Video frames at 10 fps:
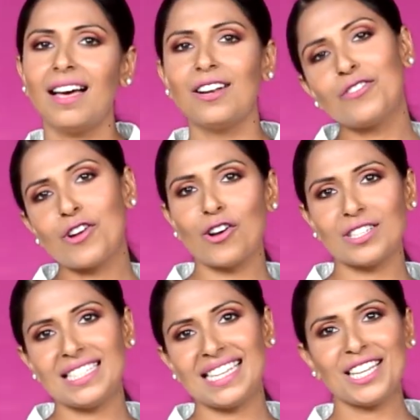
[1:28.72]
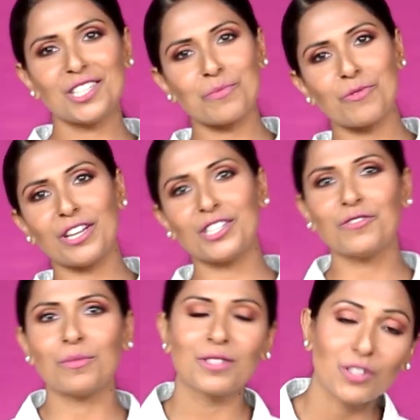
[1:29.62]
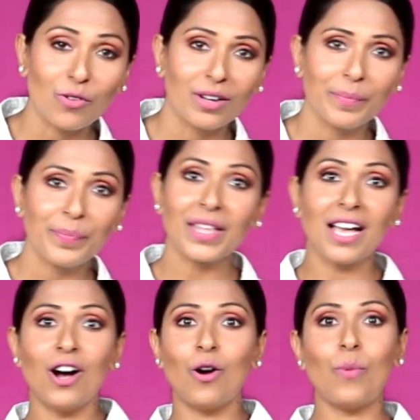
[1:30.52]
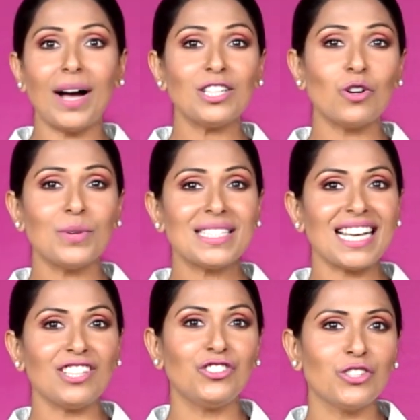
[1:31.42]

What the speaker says: And of course, taking inspiration from Sonam, a white oversized